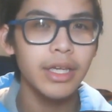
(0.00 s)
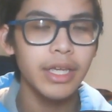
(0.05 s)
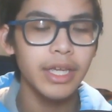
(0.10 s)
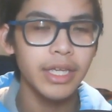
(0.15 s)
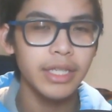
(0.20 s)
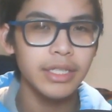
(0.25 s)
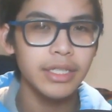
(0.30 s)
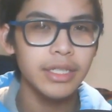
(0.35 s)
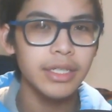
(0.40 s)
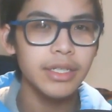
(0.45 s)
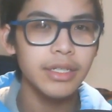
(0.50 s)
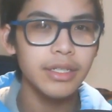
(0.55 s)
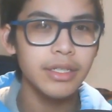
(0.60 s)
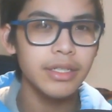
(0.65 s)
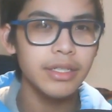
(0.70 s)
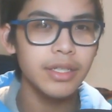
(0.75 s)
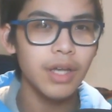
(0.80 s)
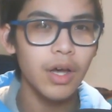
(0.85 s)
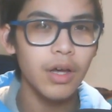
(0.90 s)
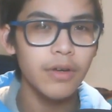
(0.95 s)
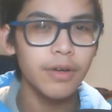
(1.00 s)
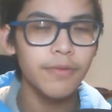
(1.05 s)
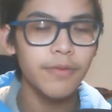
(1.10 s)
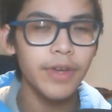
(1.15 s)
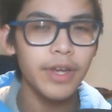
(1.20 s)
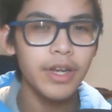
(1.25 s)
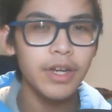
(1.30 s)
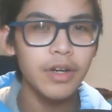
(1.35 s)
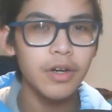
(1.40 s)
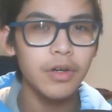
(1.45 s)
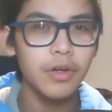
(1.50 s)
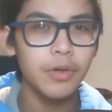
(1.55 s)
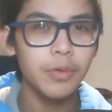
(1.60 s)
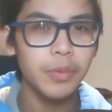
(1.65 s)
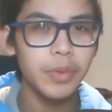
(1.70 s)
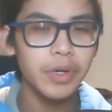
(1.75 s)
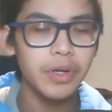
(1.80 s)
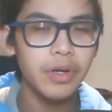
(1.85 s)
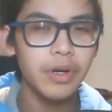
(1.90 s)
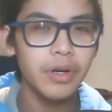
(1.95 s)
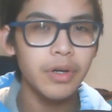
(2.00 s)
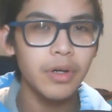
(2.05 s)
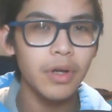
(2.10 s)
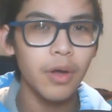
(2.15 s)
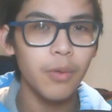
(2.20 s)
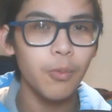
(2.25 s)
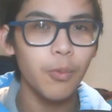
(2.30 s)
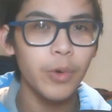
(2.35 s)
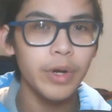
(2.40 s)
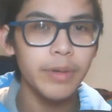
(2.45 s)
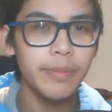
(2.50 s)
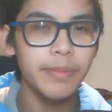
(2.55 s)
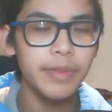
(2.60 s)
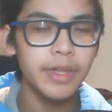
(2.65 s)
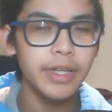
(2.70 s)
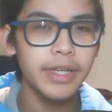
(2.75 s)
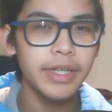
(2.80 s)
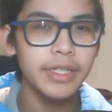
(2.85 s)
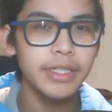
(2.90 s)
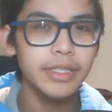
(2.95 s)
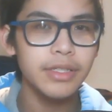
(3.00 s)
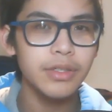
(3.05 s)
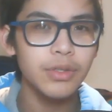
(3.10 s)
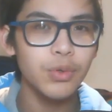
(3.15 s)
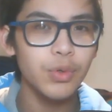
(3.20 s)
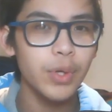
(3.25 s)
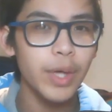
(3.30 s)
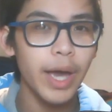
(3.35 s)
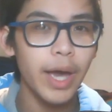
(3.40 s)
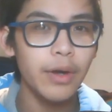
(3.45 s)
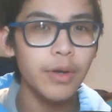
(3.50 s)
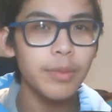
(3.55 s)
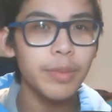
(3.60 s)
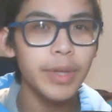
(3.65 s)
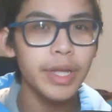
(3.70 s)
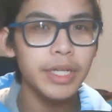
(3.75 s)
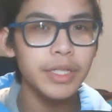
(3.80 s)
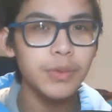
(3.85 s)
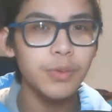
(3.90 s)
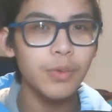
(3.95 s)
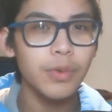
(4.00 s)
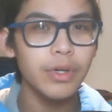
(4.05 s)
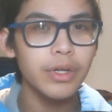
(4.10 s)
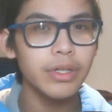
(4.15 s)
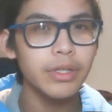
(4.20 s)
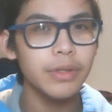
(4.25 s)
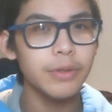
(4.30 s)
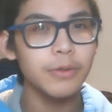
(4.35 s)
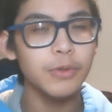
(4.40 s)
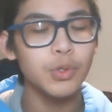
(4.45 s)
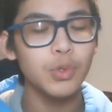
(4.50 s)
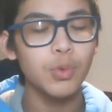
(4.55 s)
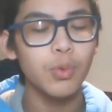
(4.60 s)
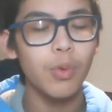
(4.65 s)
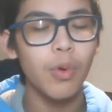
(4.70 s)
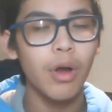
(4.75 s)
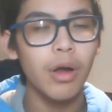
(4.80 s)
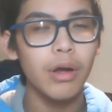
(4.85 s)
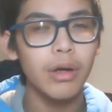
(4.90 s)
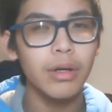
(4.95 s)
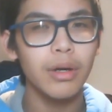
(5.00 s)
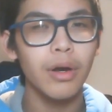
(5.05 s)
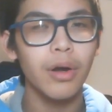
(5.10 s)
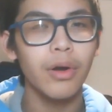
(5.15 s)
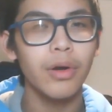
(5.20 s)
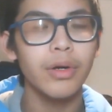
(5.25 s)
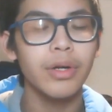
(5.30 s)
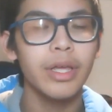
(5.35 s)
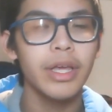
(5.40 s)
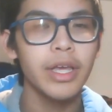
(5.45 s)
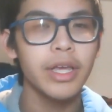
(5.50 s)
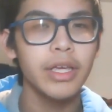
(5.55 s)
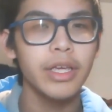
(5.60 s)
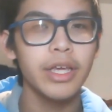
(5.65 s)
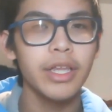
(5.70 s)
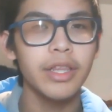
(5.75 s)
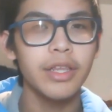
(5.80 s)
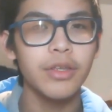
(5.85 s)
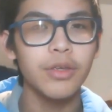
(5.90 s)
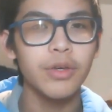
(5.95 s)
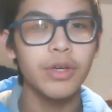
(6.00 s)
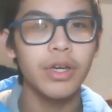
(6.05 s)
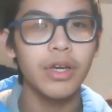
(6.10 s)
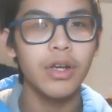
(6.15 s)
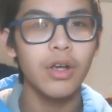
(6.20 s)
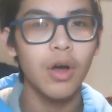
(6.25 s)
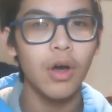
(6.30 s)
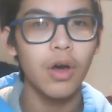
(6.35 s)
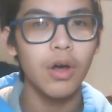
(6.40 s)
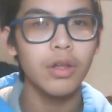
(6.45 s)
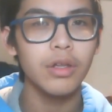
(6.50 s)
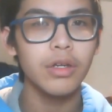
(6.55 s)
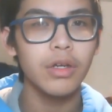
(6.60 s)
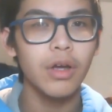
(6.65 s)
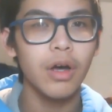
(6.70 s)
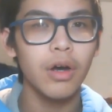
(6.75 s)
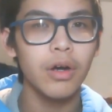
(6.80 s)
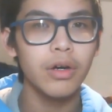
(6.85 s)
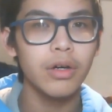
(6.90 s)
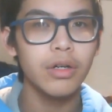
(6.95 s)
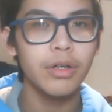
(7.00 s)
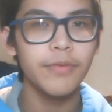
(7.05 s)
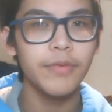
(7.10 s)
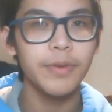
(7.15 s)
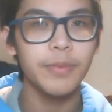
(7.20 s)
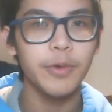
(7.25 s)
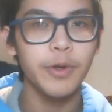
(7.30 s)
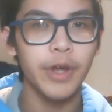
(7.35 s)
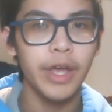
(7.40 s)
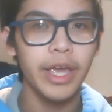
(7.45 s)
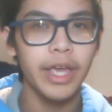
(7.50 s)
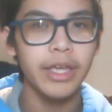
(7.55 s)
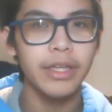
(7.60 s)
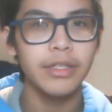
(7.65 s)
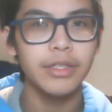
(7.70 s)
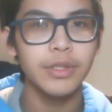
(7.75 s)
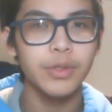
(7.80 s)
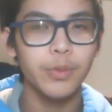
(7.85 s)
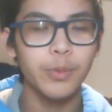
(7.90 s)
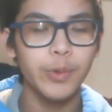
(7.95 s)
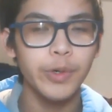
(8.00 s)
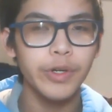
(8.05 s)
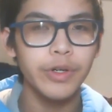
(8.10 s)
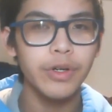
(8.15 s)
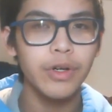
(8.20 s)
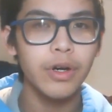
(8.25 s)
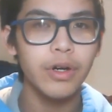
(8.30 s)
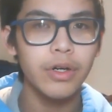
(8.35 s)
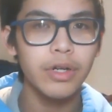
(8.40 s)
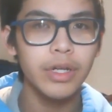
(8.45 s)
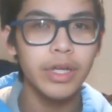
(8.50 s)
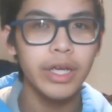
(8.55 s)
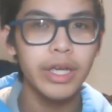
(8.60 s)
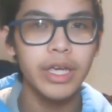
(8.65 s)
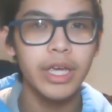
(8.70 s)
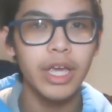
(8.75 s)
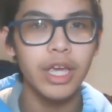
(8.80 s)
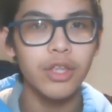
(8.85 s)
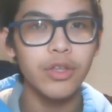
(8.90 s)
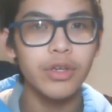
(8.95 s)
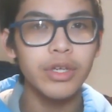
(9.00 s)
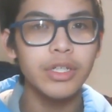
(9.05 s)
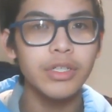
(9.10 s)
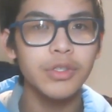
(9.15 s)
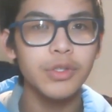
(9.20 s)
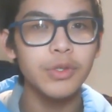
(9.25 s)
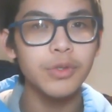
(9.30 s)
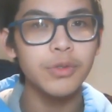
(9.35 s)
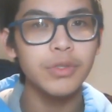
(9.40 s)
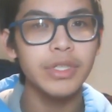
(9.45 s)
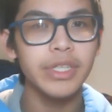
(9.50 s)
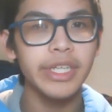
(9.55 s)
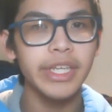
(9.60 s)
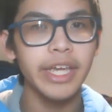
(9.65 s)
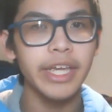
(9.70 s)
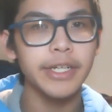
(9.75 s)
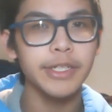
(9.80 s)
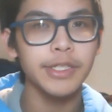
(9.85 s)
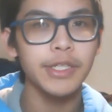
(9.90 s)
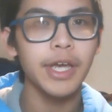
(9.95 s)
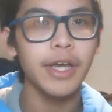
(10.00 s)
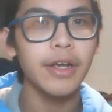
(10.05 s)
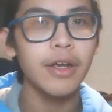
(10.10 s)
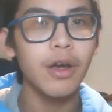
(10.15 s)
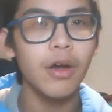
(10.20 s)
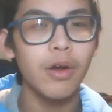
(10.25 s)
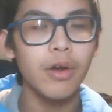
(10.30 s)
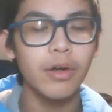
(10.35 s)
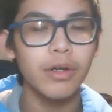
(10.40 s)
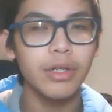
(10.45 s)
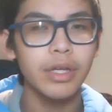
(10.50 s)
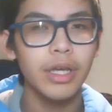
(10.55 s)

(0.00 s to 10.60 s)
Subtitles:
Its skill is on Vanguard or Rearguard. When placed, you counterblast 1, you draw a card, and then you can call a card from your hand to Rearguard, and you can choose to gauge that card.